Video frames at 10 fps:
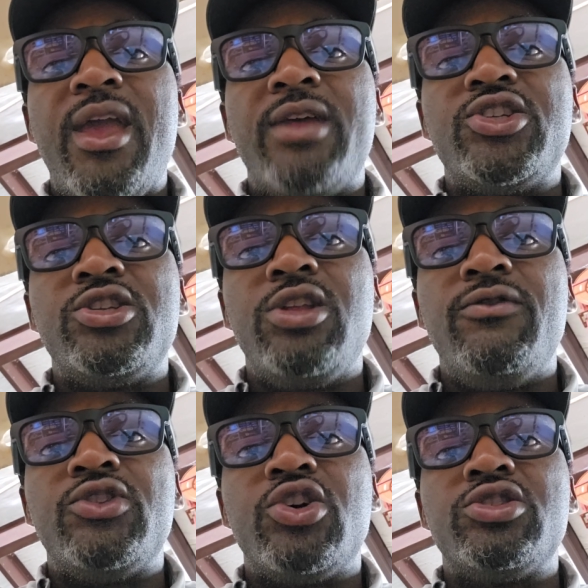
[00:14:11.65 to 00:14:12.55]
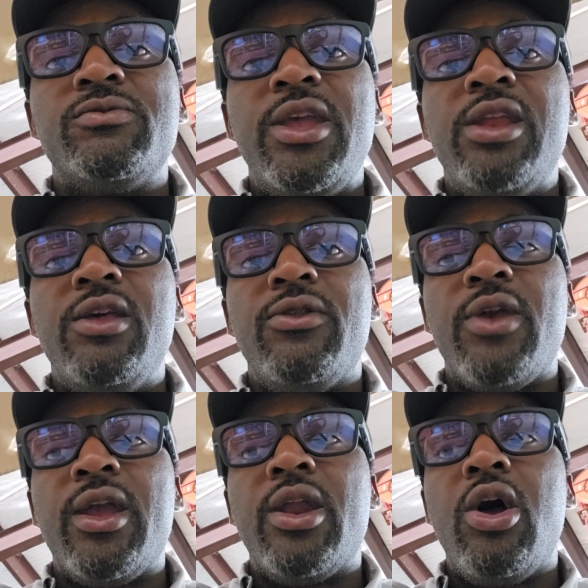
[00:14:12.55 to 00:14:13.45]
man, I shouldn't even charge him
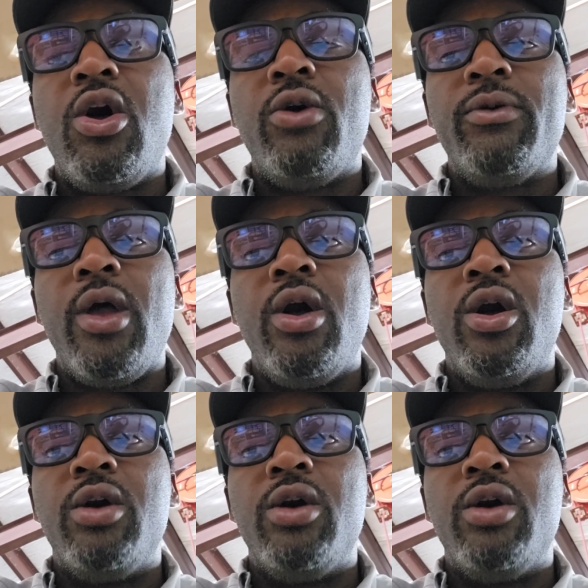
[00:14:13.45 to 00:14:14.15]
anything at all.